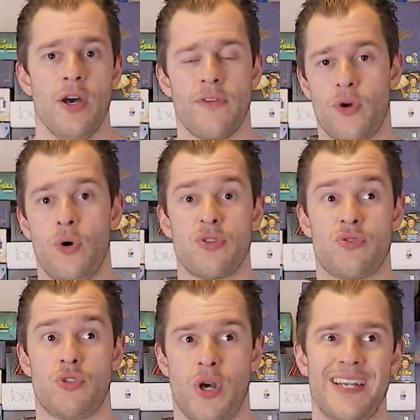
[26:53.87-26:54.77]
Of course,
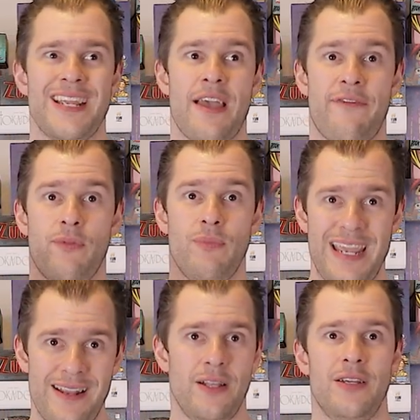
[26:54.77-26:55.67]
trying to get from
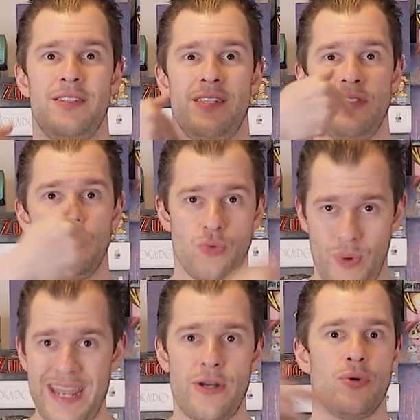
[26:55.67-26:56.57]
England into
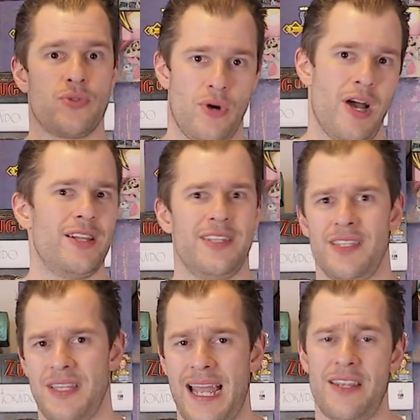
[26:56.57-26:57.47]
Wales or Ireland
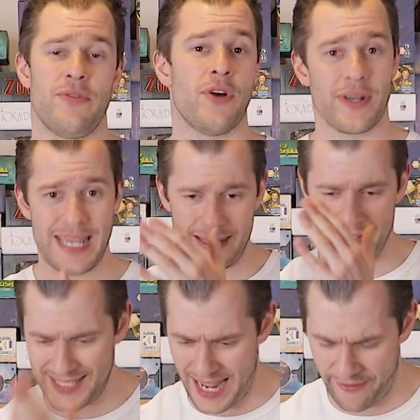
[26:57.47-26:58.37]
and that, you've got to get
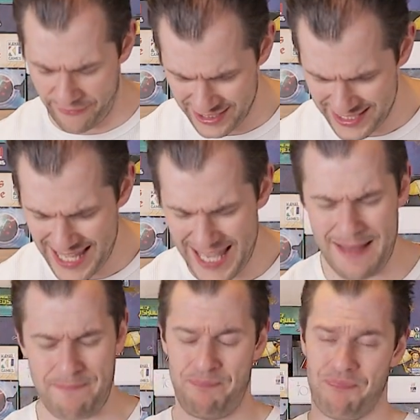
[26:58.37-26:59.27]
the tech for the
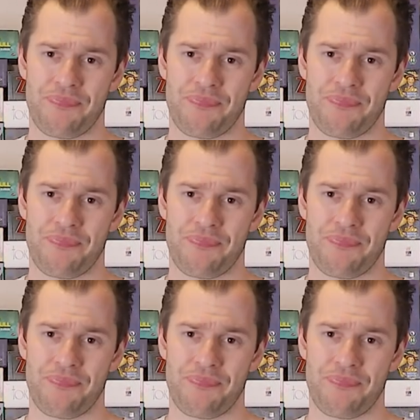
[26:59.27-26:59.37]
ticket.